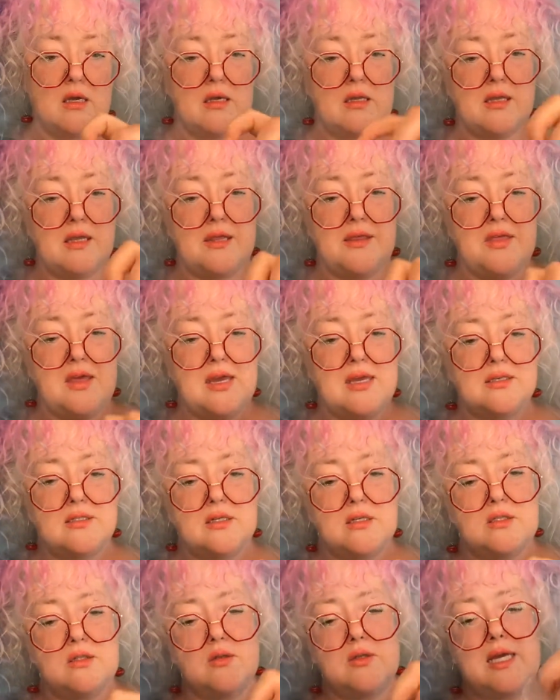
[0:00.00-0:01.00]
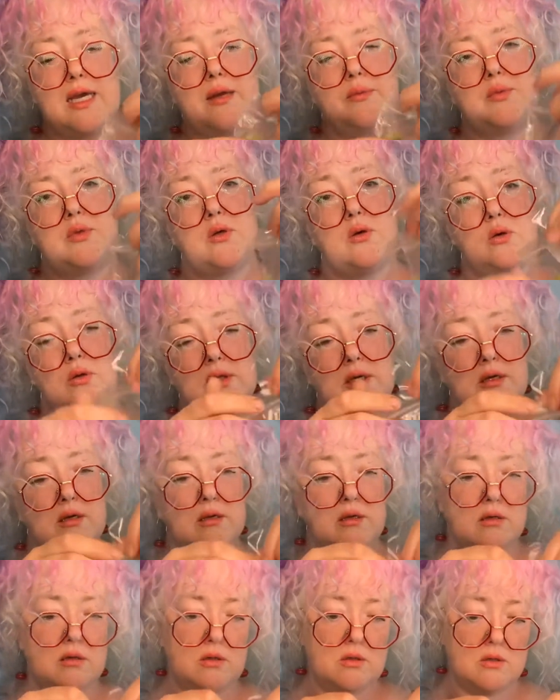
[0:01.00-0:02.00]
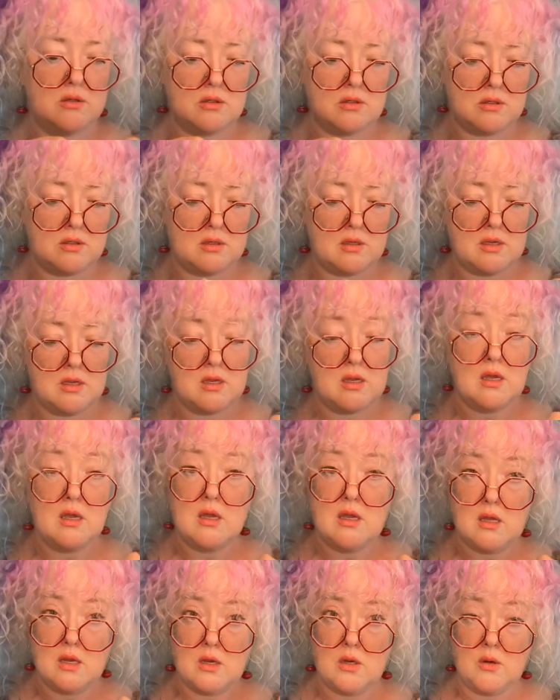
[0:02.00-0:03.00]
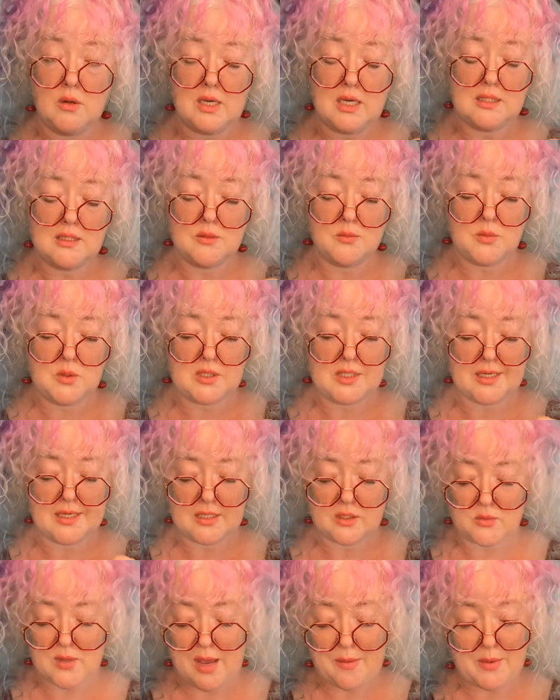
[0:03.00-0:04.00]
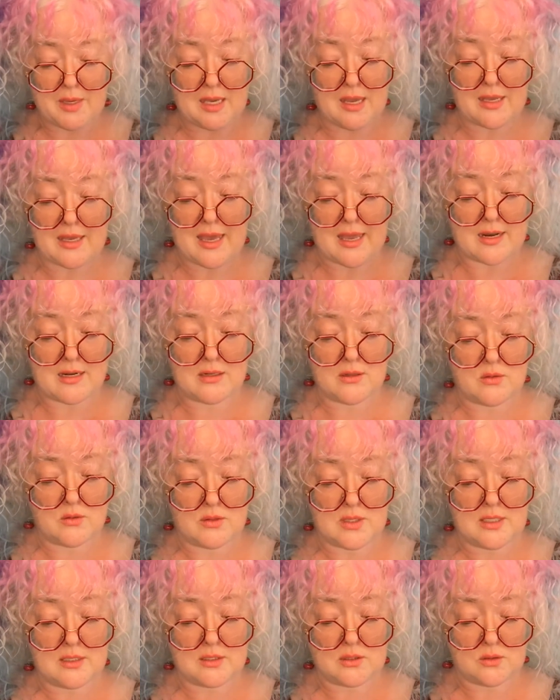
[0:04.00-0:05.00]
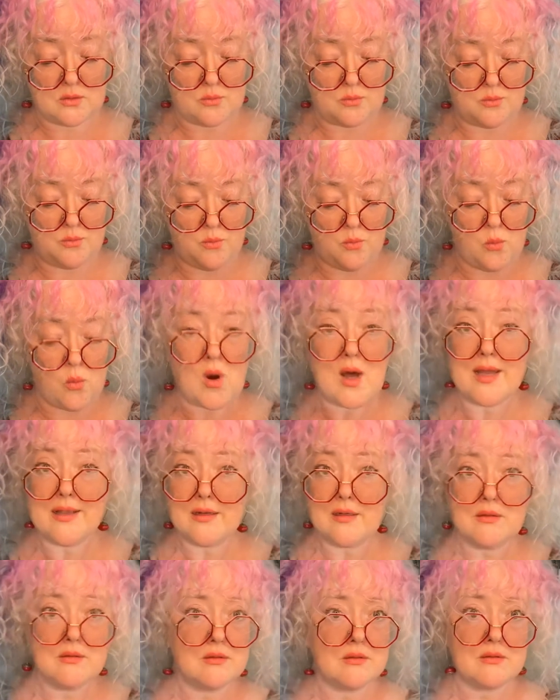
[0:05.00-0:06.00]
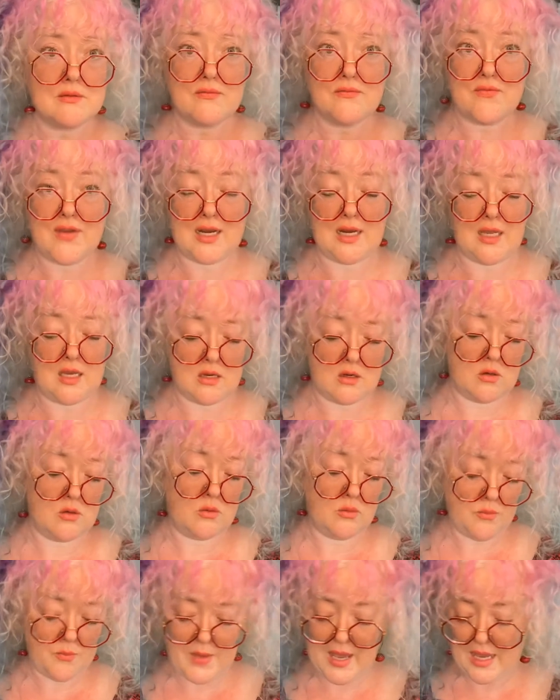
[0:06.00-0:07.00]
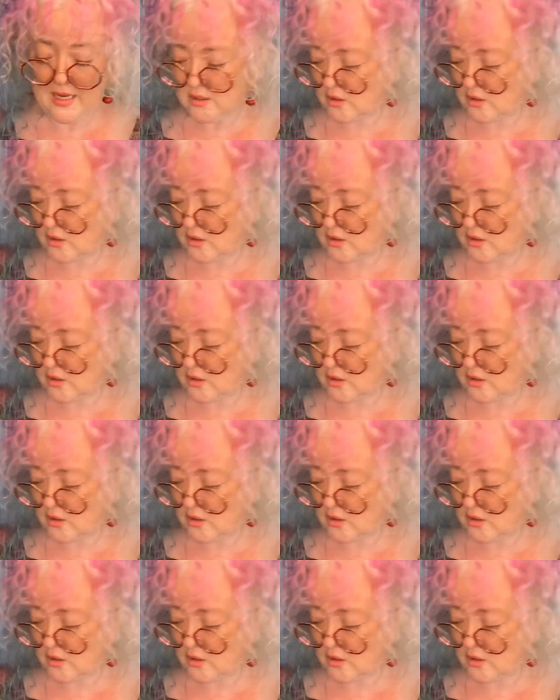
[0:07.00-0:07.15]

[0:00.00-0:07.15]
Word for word: The thing is also taped. Hold on. We got some serious wrapping. Again, this one video may